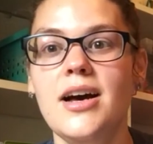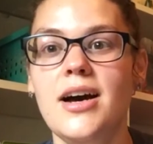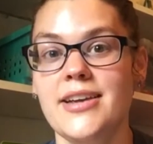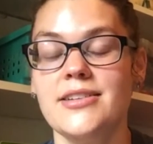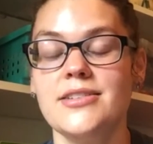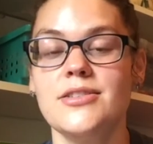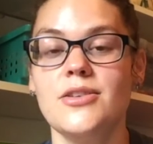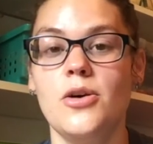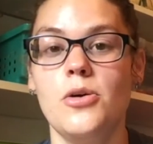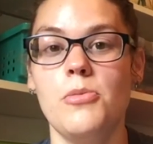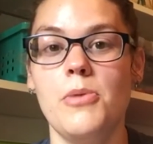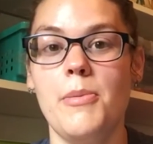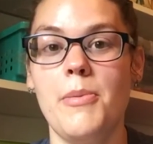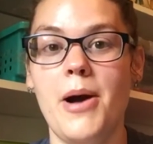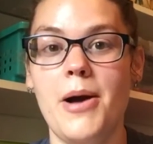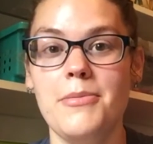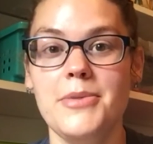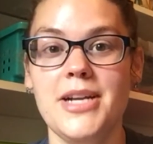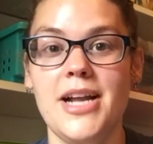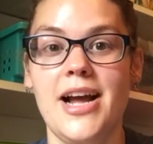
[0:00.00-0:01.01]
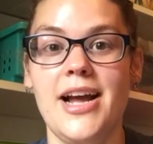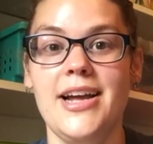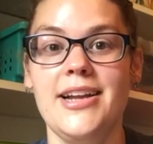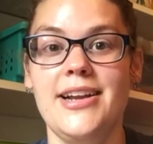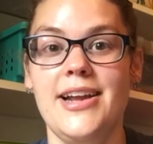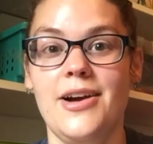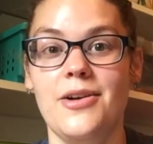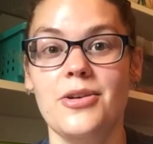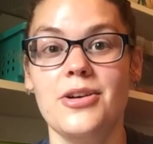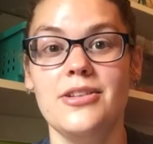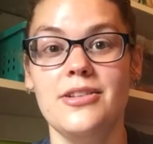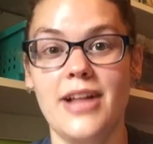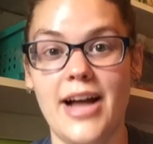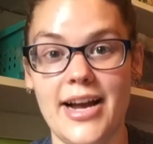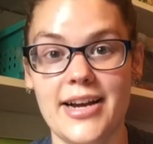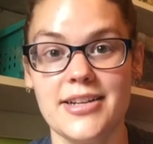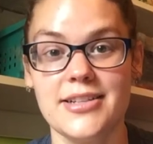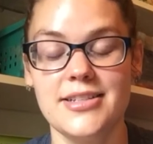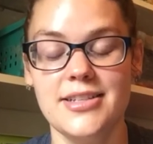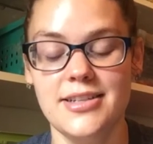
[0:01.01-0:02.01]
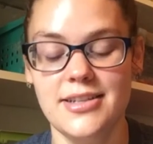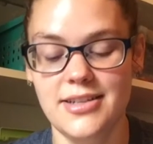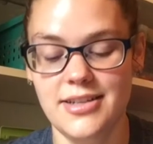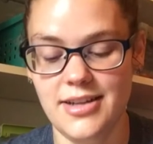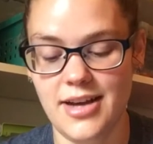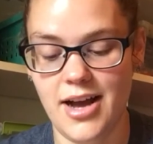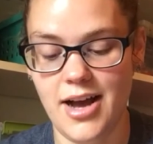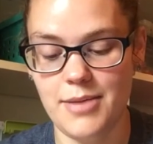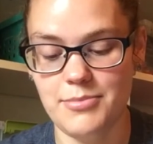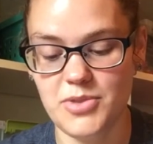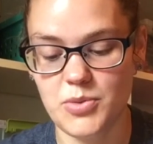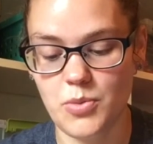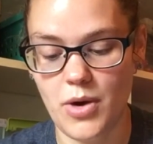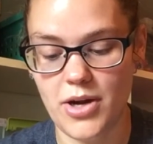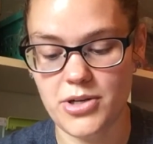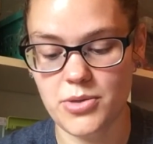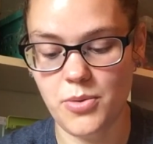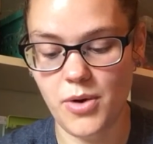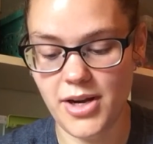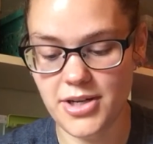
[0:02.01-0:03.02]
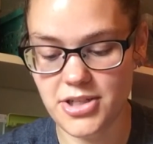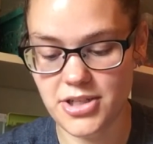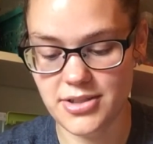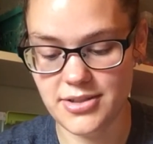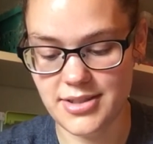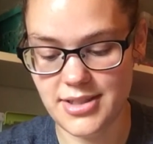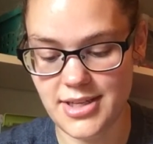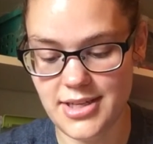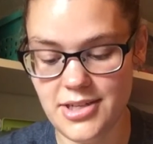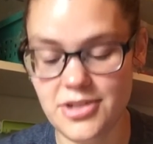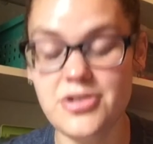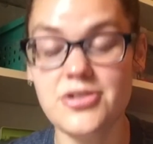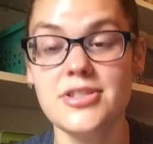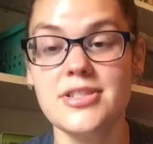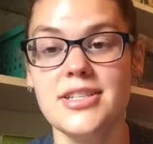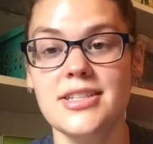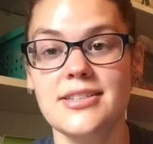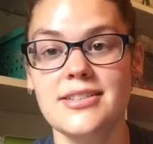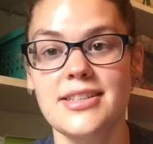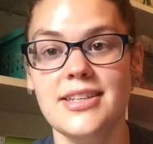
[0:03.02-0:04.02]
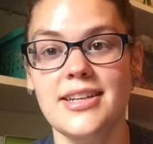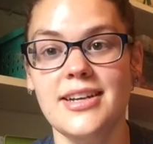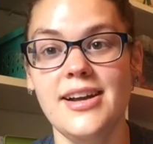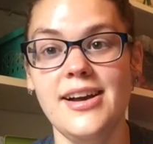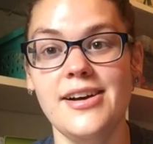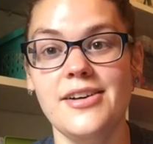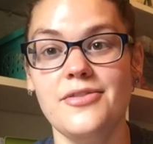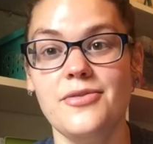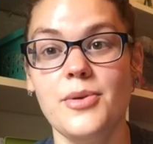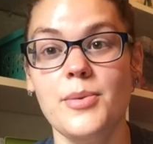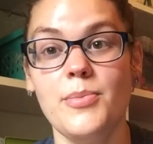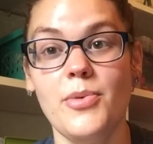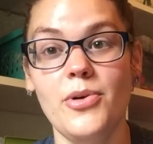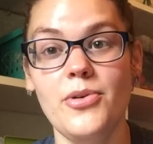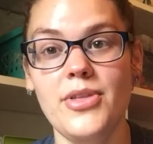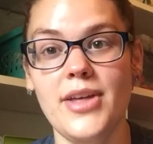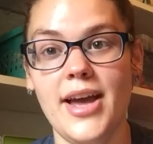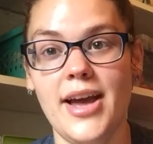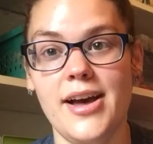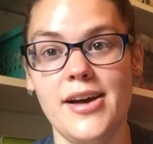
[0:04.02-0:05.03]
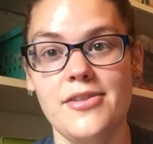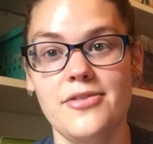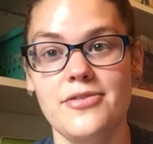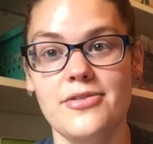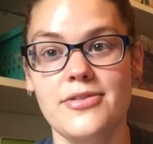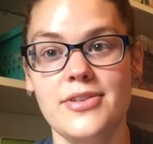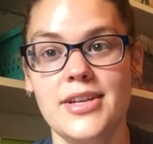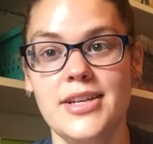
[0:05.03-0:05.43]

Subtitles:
So my mom and I now collect Swatch watches. And interestingly enough, we both have